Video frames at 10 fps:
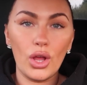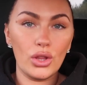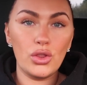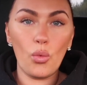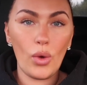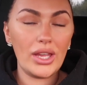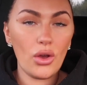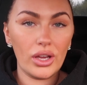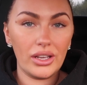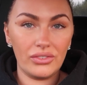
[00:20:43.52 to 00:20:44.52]
the way
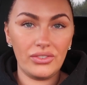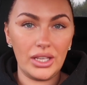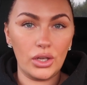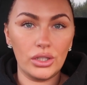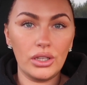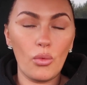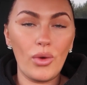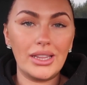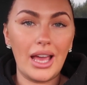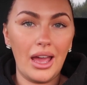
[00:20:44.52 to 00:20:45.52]
you're gonna feel
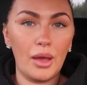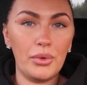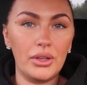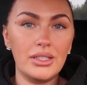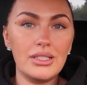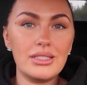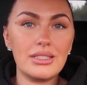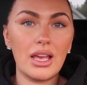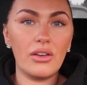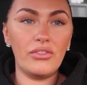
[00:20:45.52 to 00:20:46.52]
when that
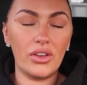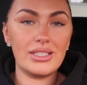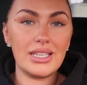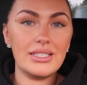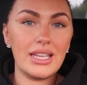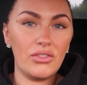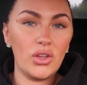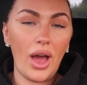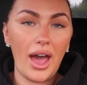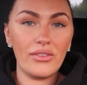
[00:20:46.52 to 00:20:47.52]
happens versus if
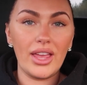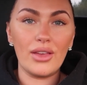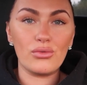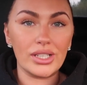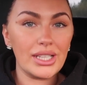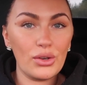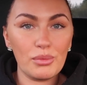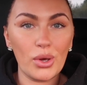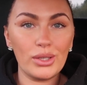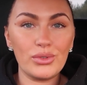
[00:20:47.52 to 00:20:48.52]
you have a really
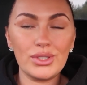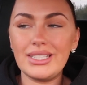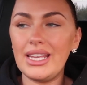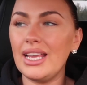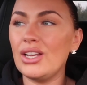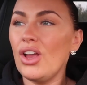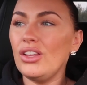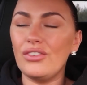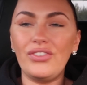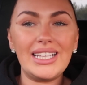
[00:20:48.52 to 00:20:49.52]
good morning routine,
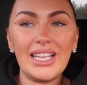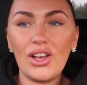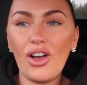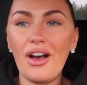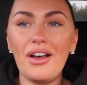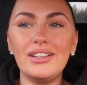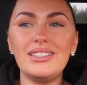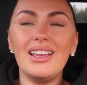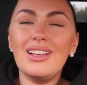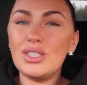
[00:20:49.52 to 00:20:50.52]
you're feeling
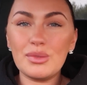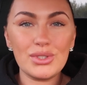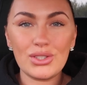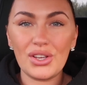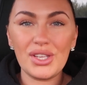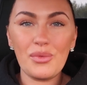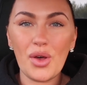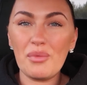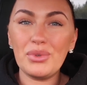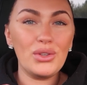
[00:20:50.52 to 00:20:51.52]
good, someone's cut you
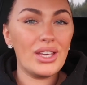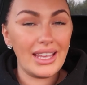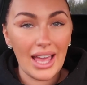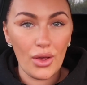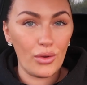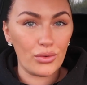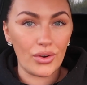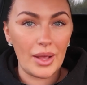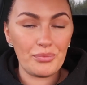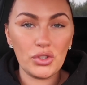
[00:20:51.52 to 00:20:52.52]
up, but you can get
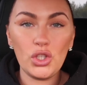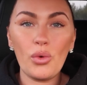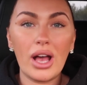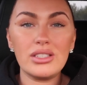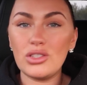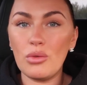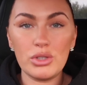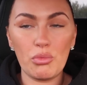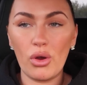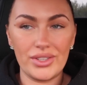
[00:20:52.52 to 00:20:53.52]
over it. You are so
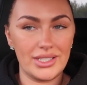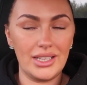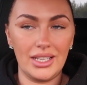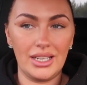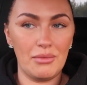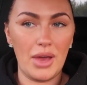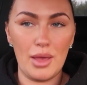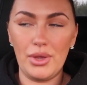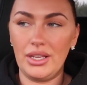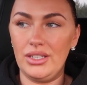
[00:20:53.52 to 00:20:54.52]
much more resilient, in
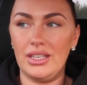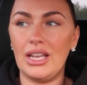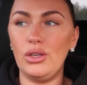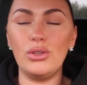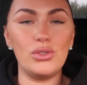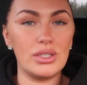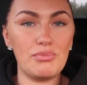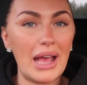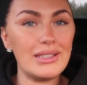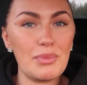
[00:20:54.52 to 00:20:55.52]
my opinion, and you can
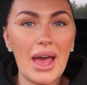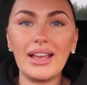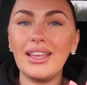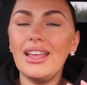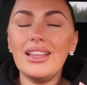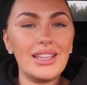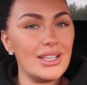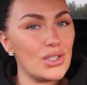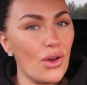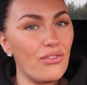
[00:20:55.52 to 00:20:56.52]
just bounce back.
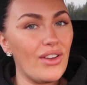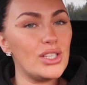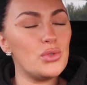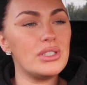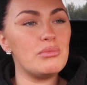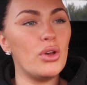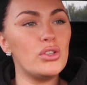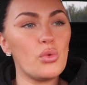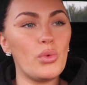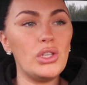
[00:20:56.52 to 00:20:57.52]
Things don't affect you as
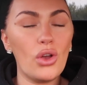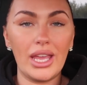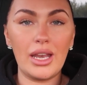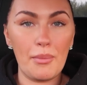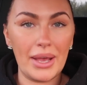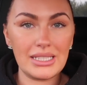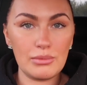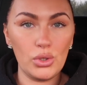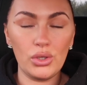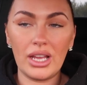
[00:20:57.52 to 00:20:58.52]
much when you're in a
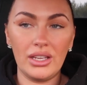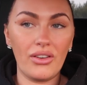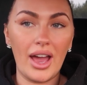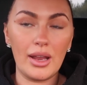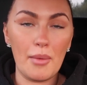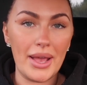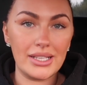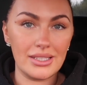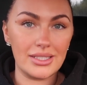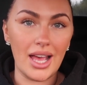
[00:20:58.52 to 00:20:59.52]
better mood and you've had a
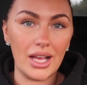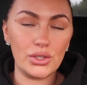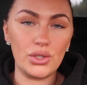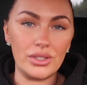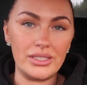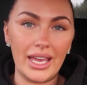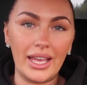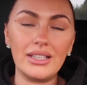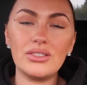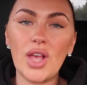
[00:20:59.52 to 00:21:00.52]
better start to the
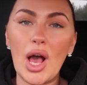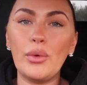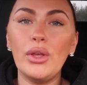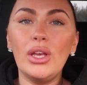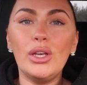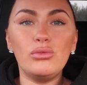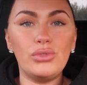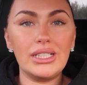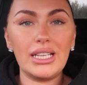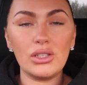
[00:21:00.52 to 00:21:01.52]
day. So
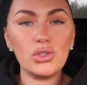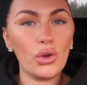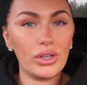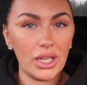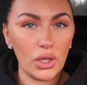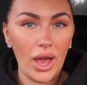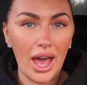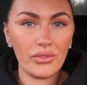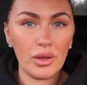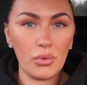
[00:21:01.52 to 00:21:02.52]
really ensuring that you
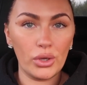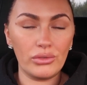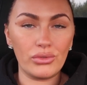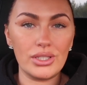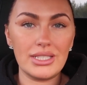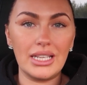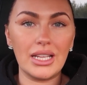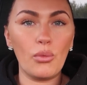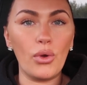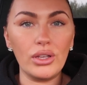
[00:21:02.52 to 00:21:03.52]
have a morning
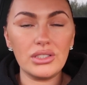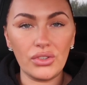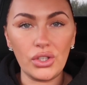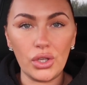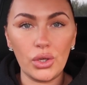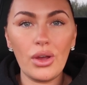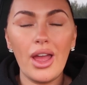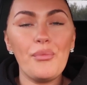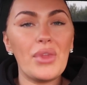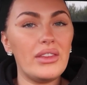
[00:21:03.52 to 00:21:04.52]
routine that works for you
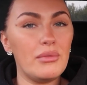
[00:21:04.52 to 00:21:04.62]
and